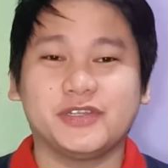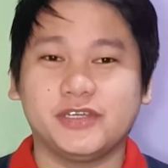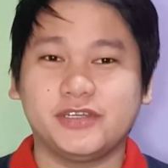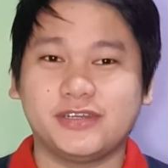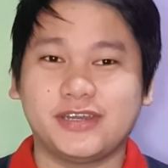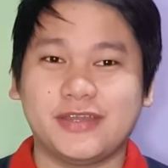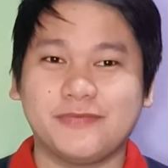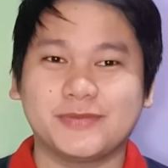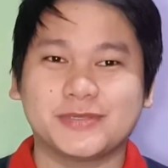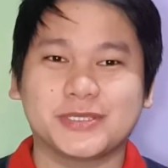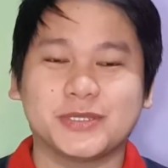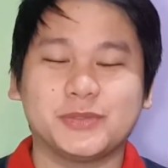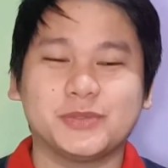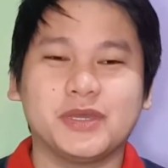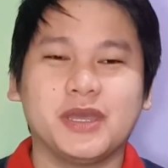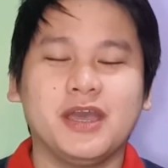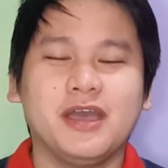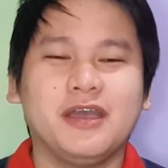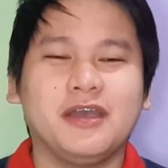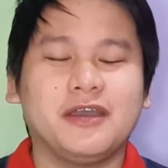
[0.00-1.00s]
another
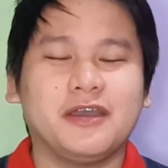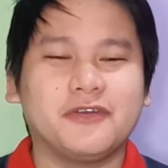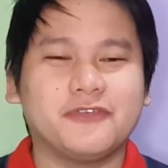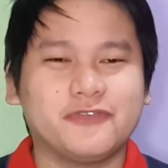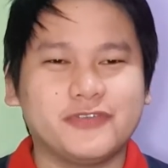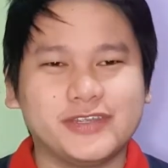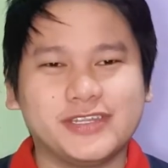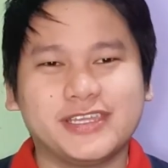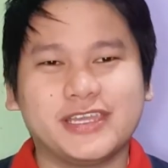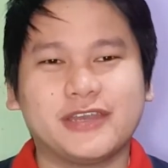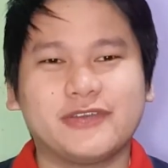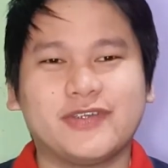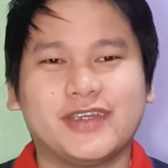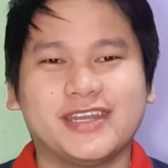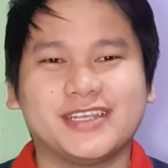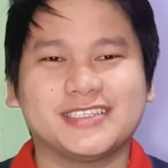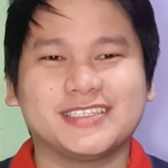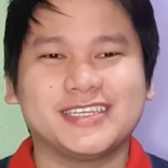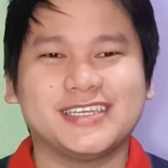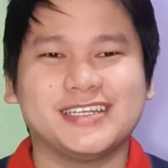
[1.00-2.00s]
episode of Reading and
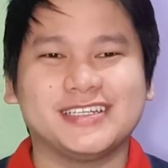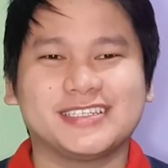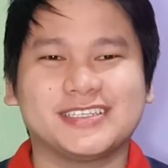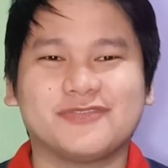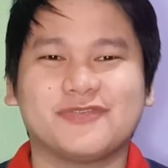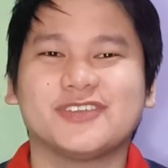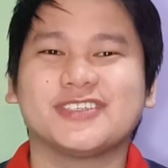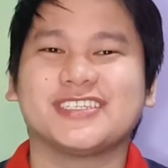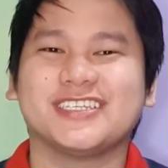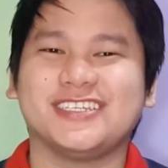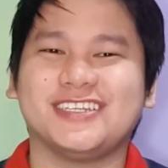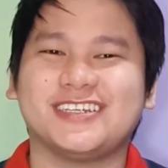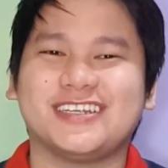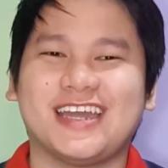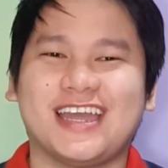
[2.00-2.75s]
Writing Skills for Senior